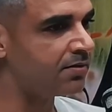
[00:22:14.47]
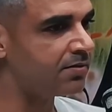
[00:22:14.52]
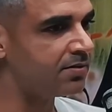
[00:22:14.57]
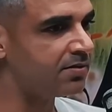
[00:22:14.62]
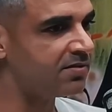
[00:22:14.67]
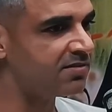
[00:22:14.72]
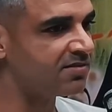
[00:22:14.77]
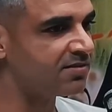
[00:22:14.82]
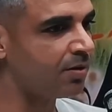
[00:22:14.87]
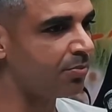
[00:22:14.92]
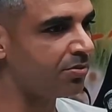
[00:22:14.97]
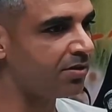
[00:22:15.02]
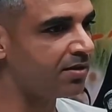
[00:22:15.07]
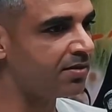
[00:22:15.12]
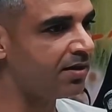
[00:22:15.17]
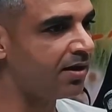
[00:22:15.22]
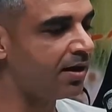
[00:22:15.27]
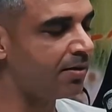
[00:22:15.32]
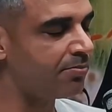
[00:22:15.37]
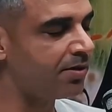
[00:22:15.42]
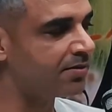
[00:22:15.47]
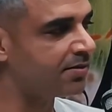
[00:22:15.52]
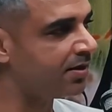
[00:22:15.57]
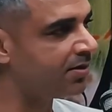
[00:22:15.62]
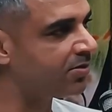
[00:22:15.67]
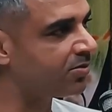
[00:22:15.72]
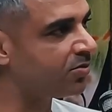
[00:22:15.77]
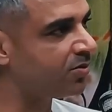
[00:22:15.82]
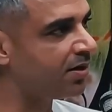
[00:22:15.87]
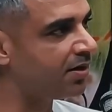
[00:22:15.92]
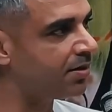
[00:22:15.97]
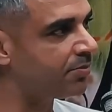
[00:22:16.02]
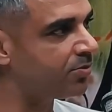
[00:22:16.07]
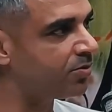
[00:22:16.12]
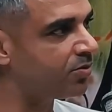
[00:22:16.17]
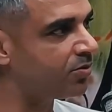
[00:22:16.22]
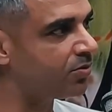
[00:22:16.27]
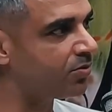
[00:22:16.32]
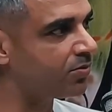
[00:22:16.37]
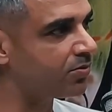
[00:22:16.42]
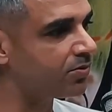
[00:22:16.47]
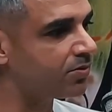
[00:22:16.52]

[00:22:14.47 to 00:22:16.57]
something that I'm not into anymore.